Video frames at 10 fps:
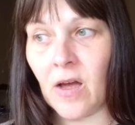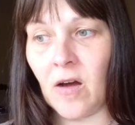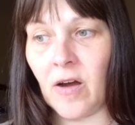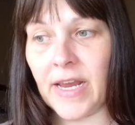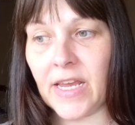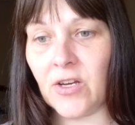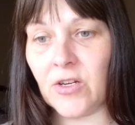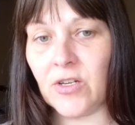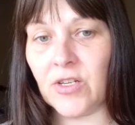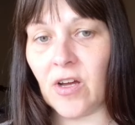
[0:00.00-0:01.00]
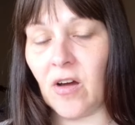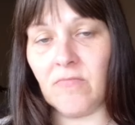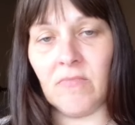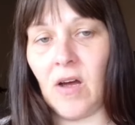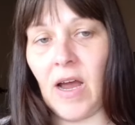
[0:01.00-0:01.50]
I
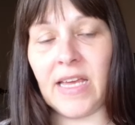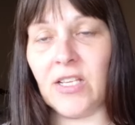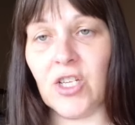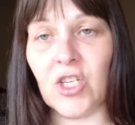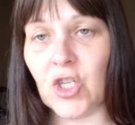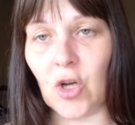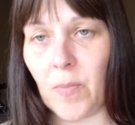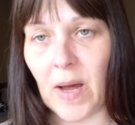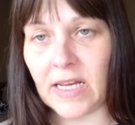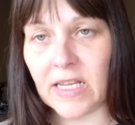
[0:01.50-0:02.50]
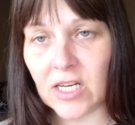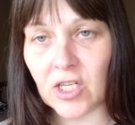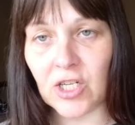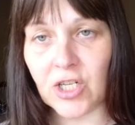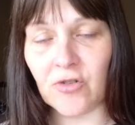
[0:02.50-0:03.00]
can just stop paying
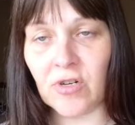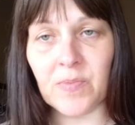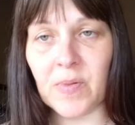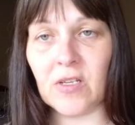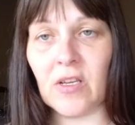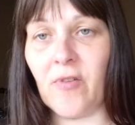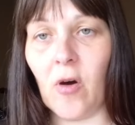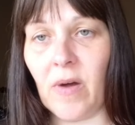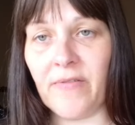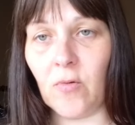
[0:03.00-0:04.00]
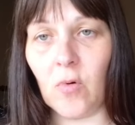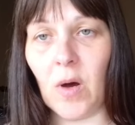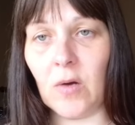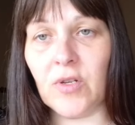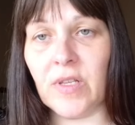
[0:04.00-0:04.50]
national insurance because I've got my full
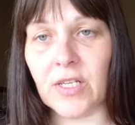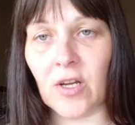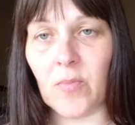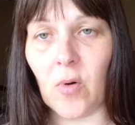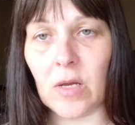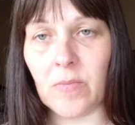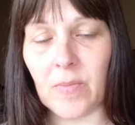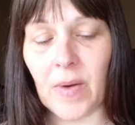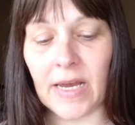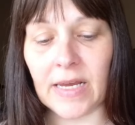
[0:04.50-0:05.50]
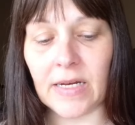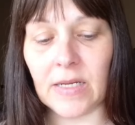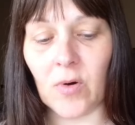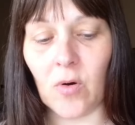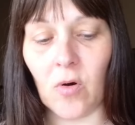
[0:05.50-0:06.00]
quota. There's no point in me paying
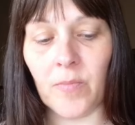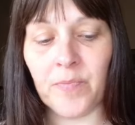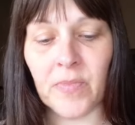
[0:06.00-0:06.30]
anymore.